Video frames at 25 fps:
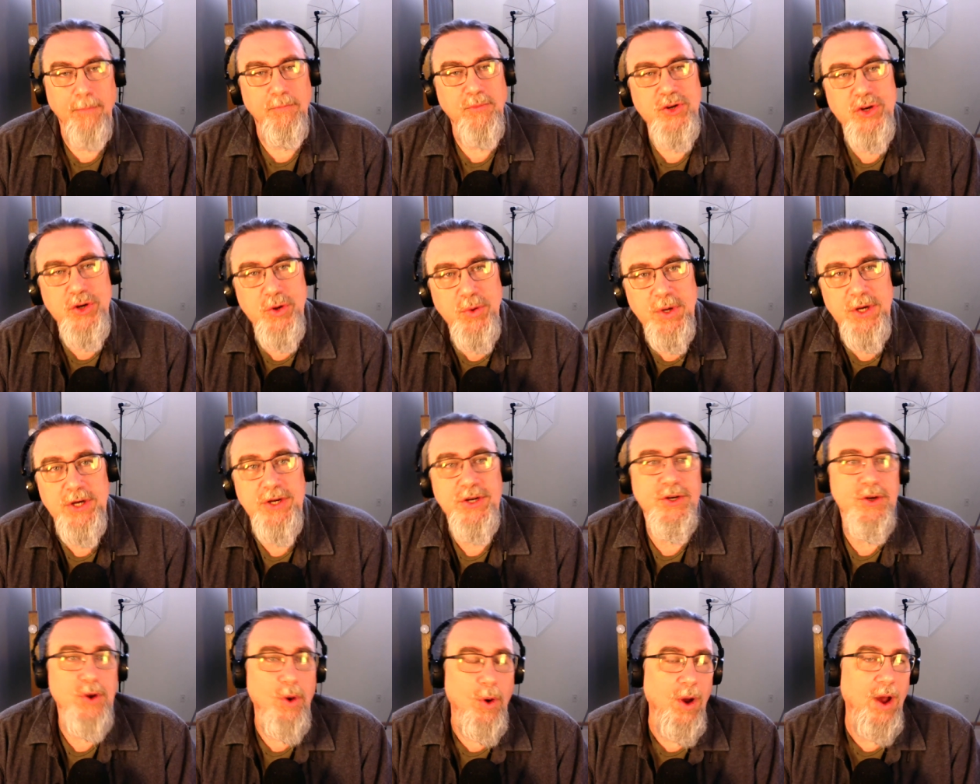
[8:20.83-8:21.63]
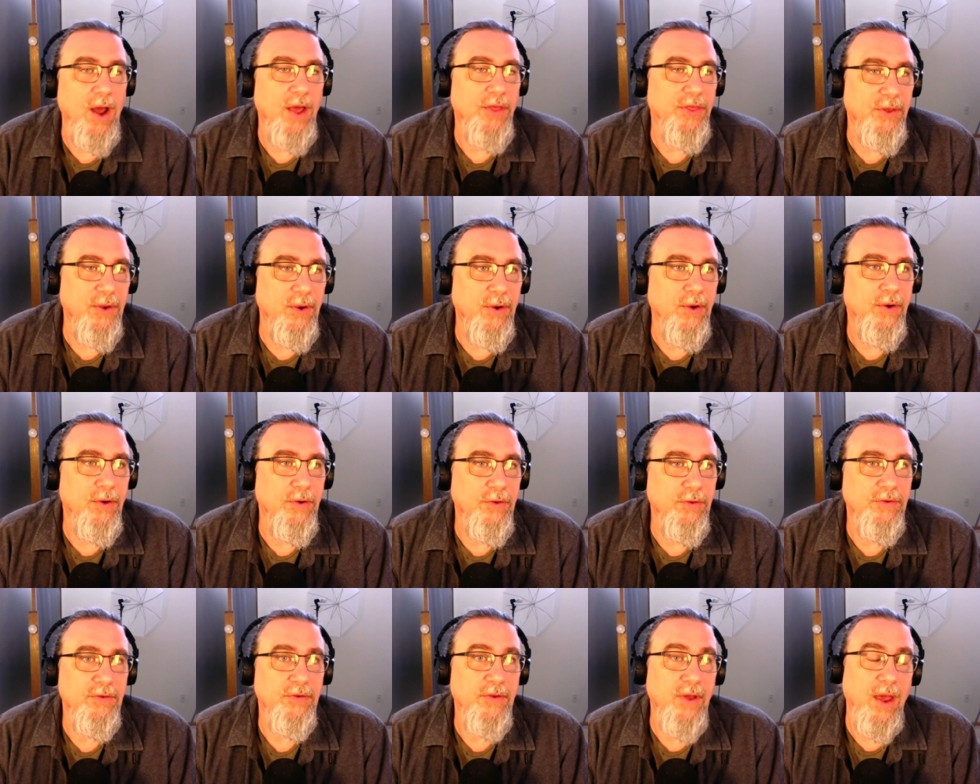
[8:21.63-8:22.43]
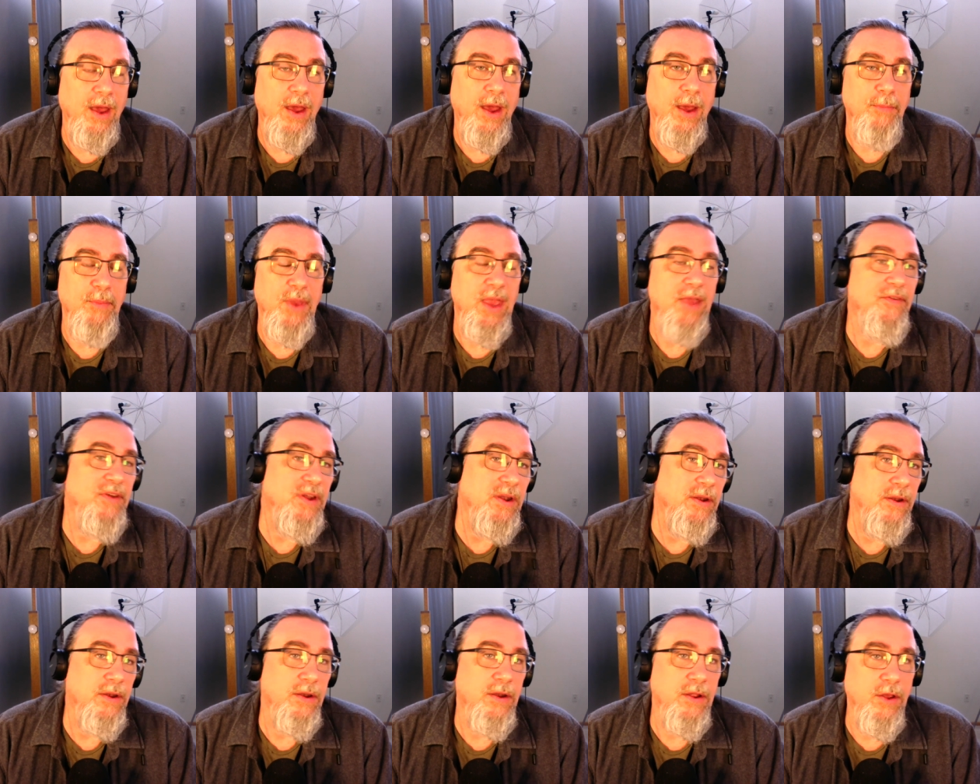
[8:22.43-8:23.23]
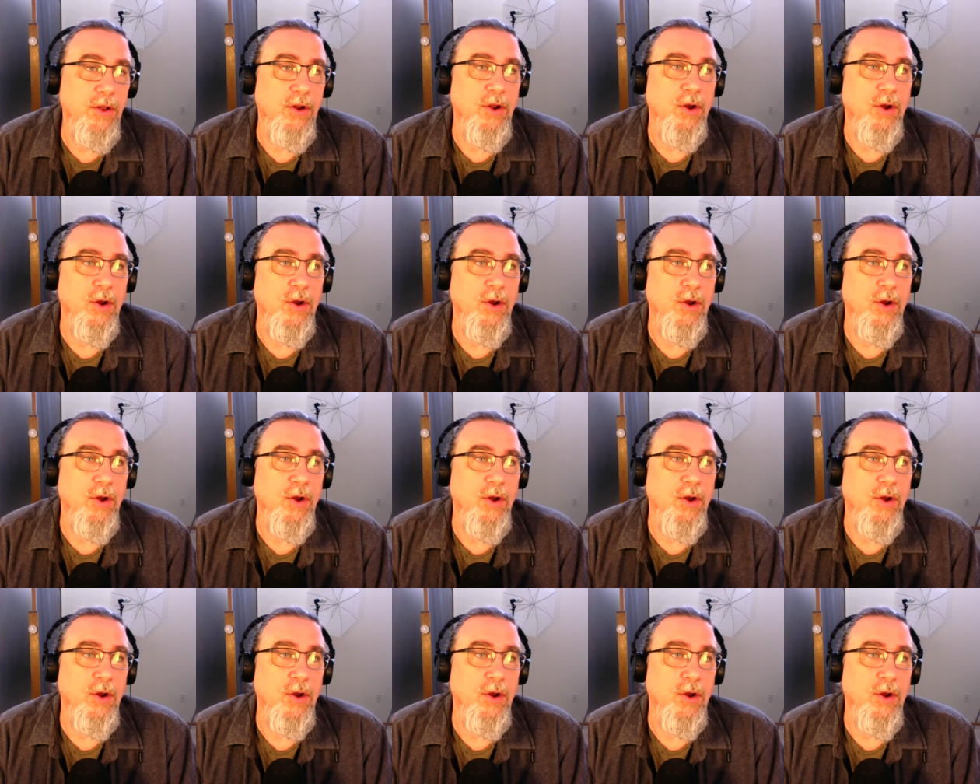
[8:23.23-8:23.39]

Jewish authors, even,